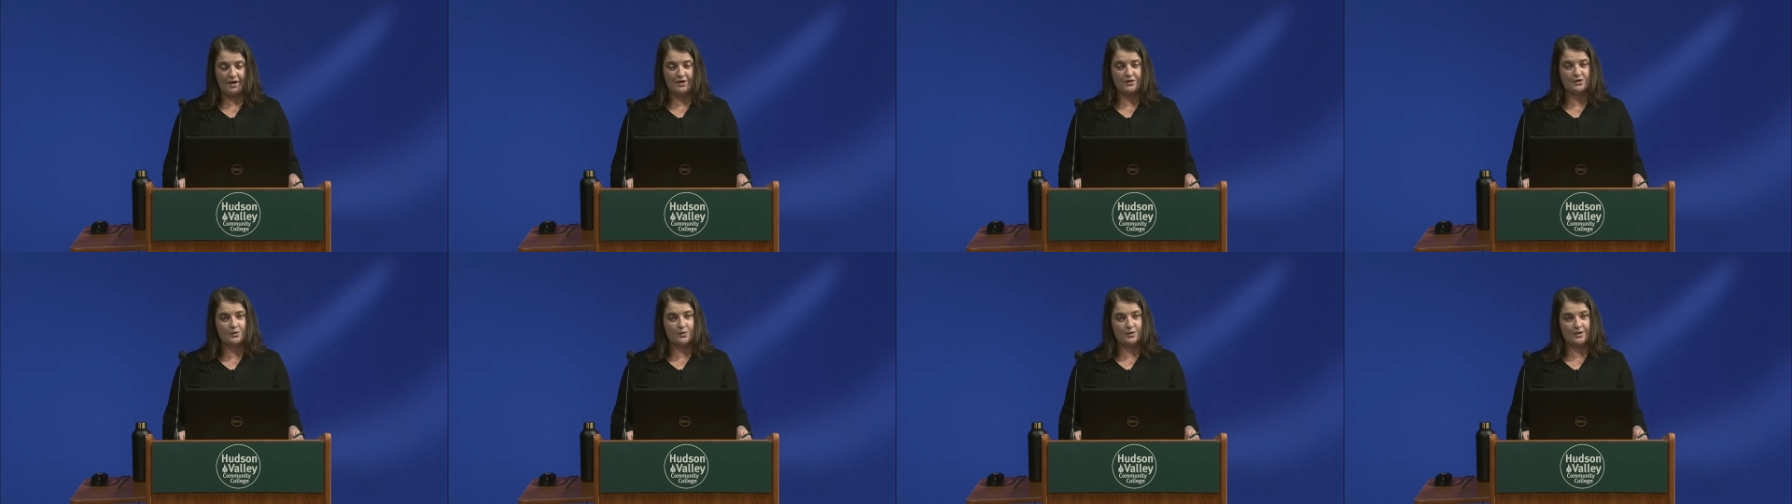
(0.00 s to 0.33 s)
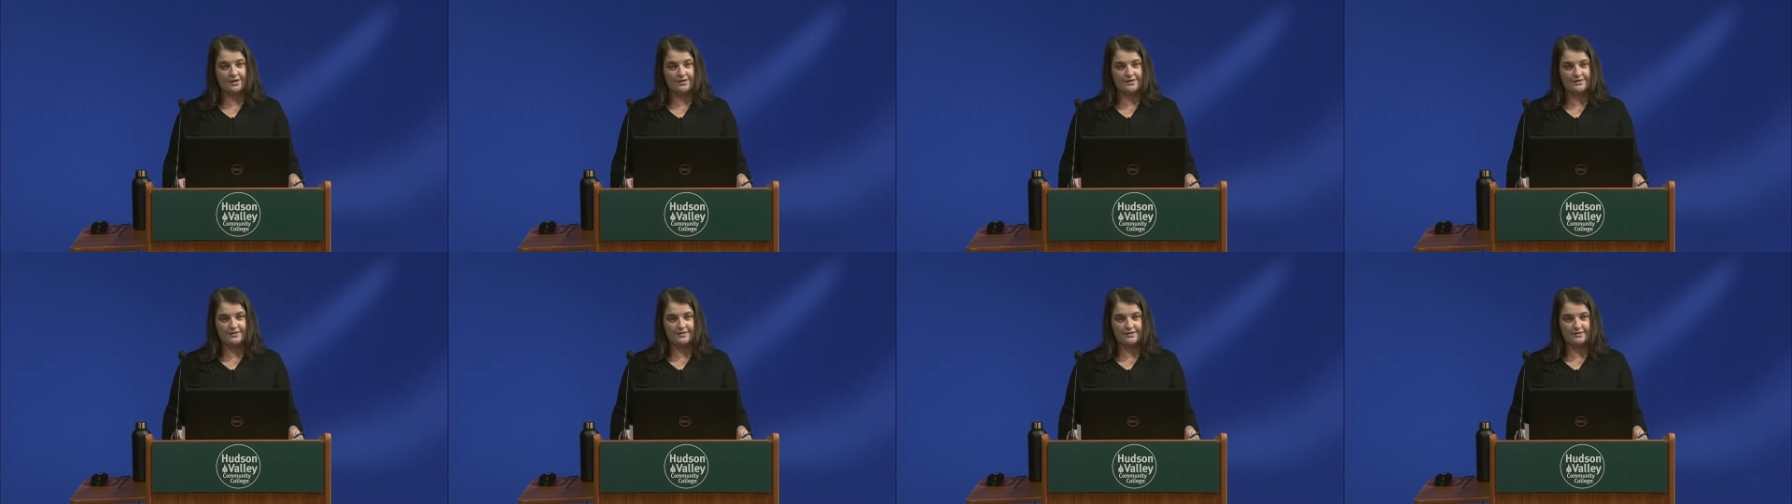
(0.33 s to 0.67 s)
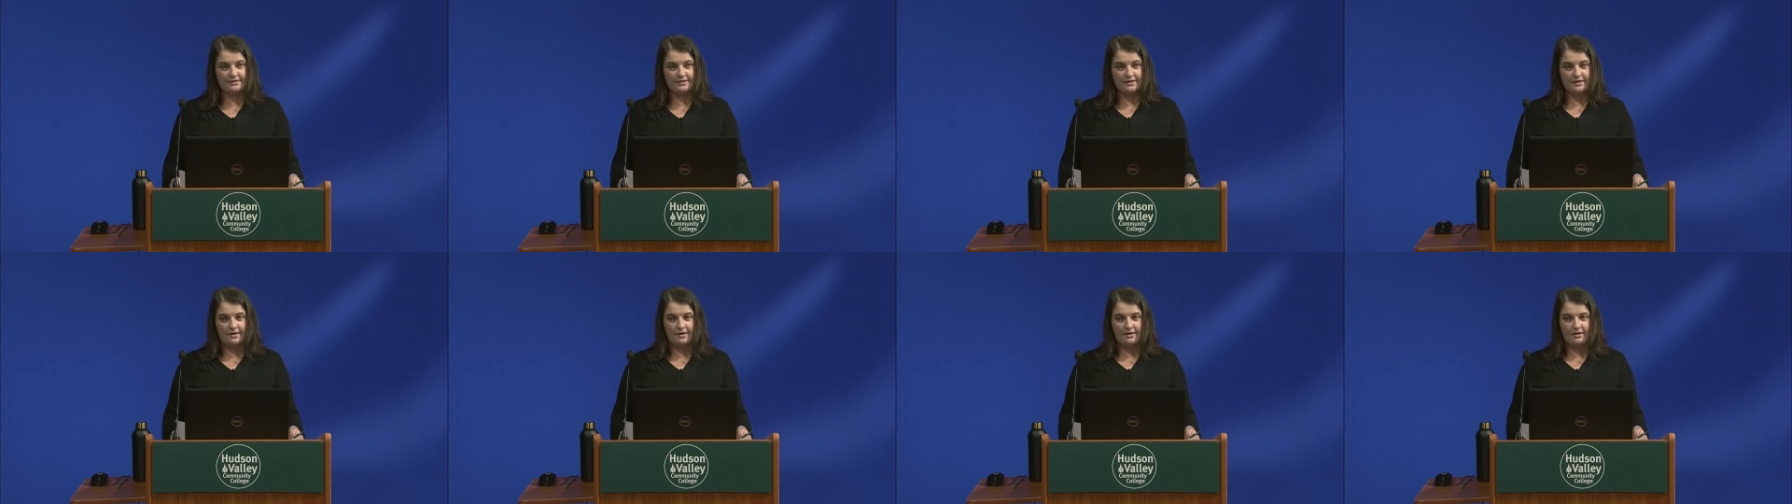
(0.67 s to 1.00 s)
outdoors?
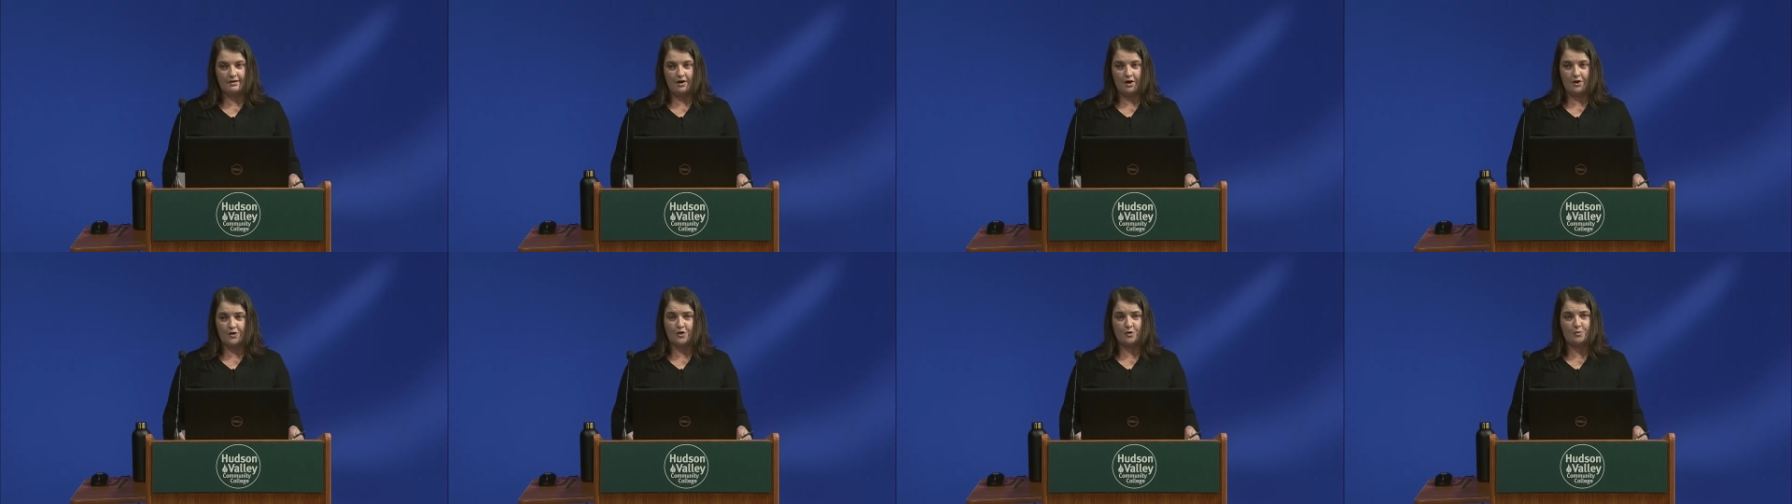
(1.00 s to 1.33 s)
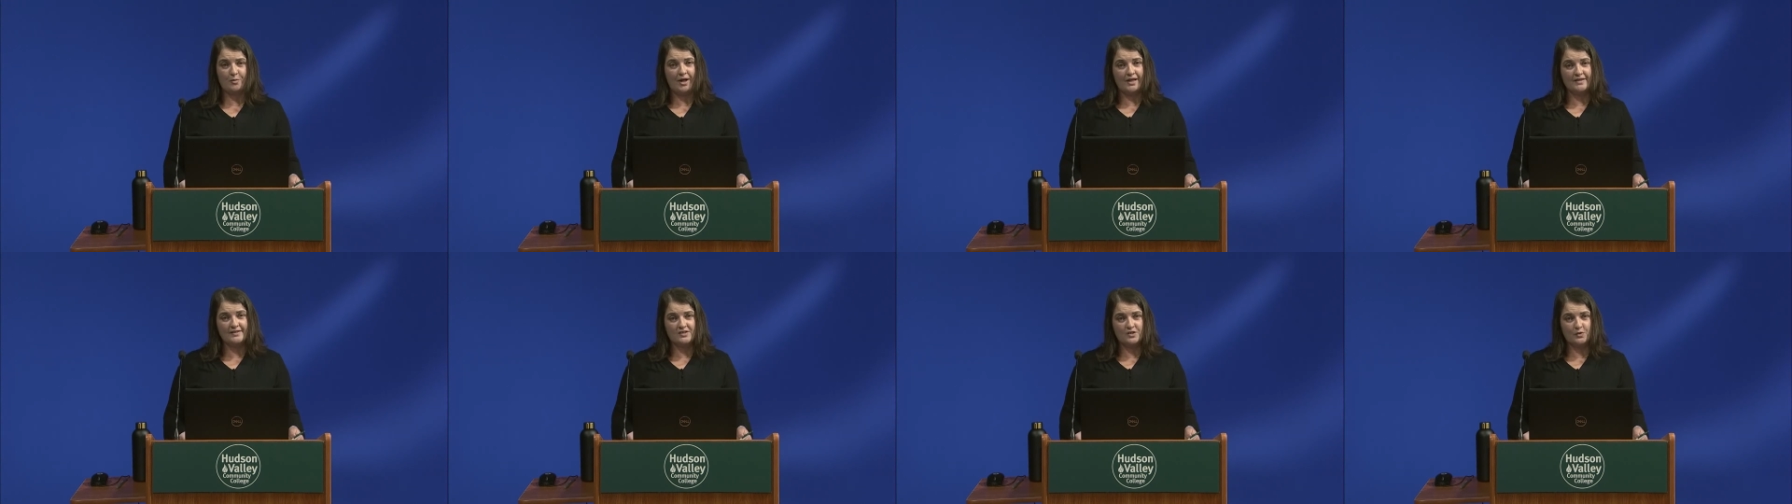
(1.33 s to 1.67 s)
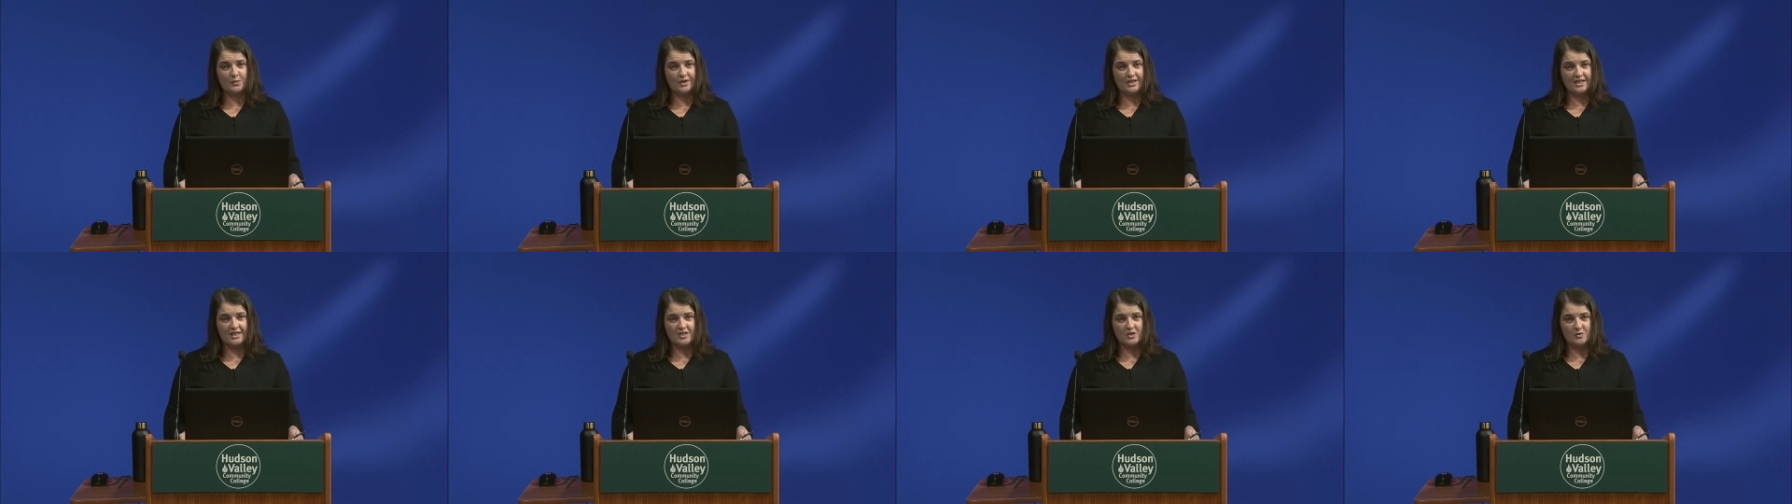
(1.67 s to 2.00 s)
Are there pets that
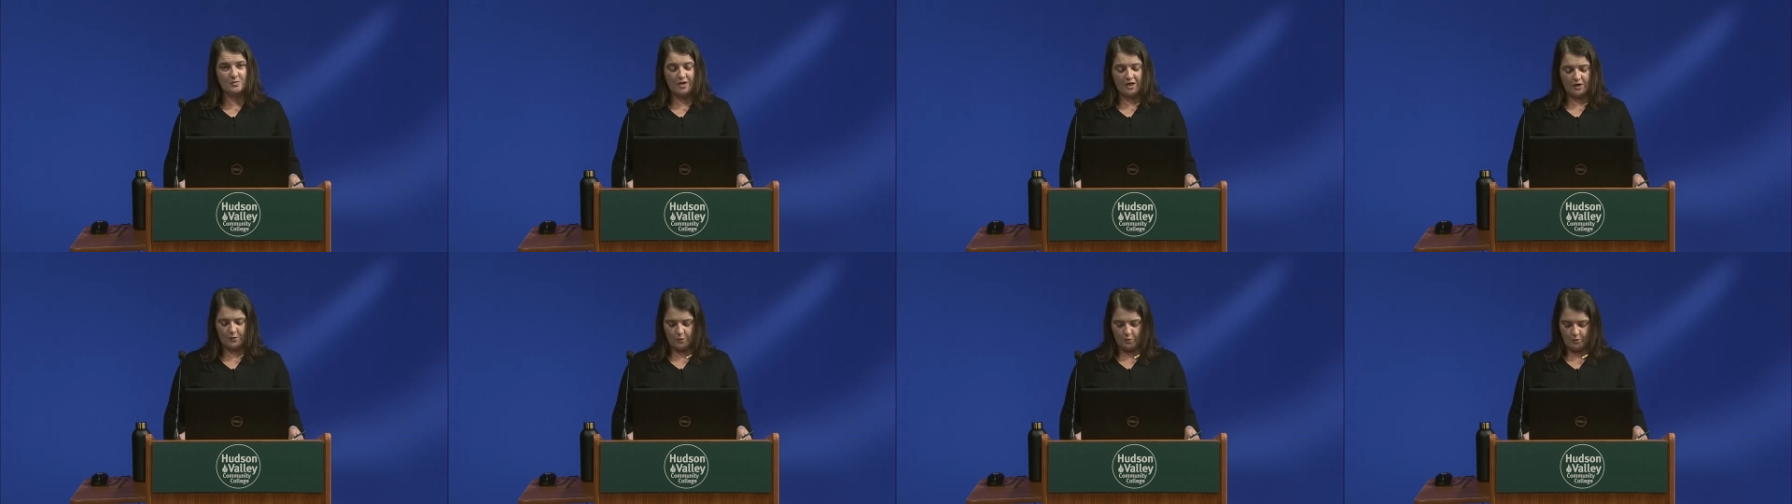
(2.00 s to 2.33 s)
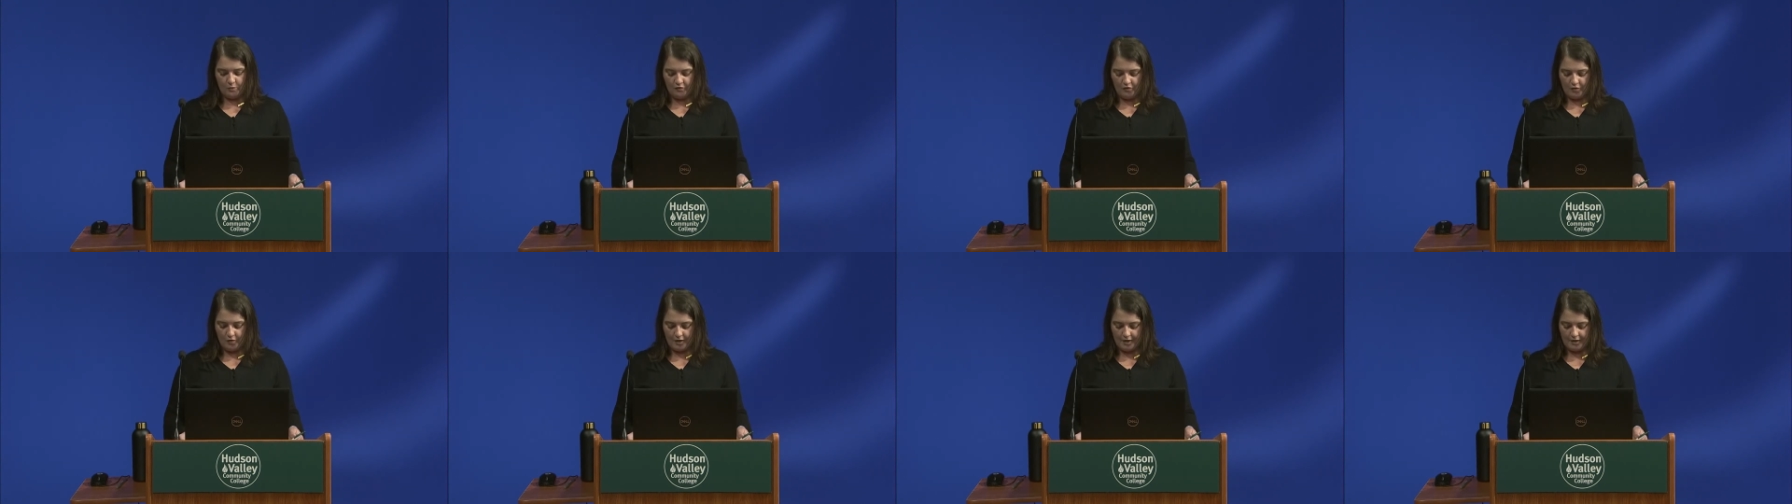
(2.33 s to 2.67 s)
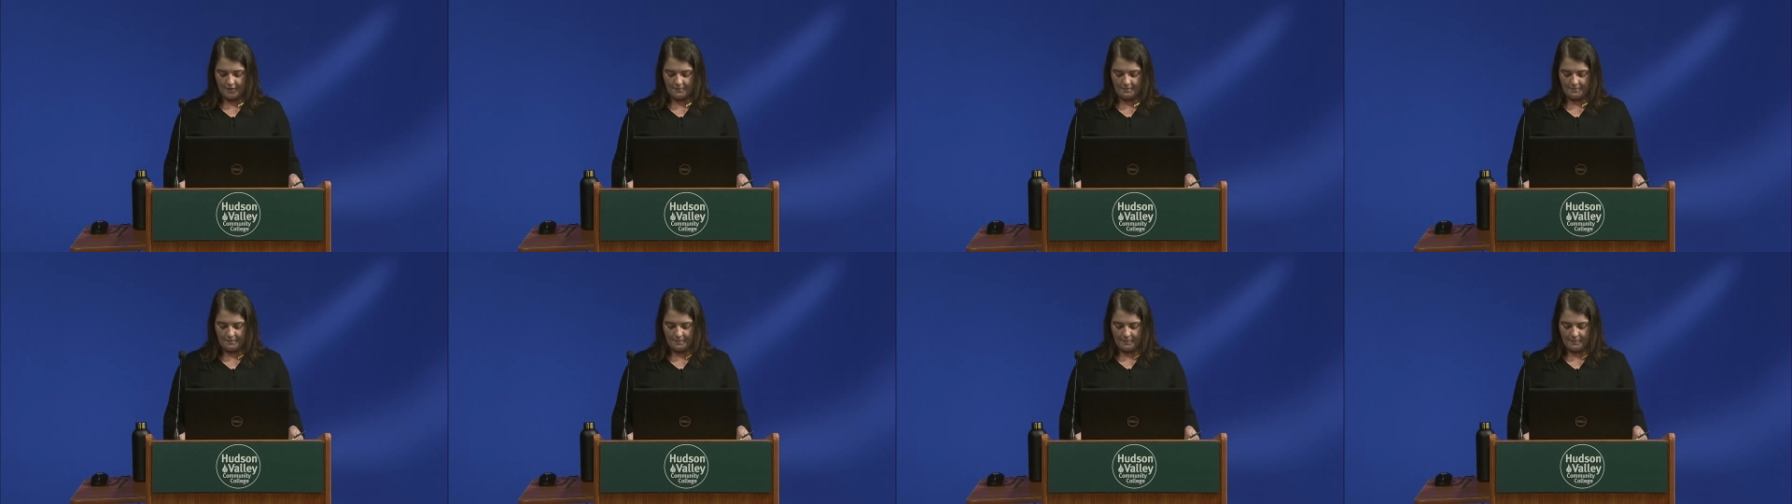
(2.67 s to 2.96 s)
we need to make room for?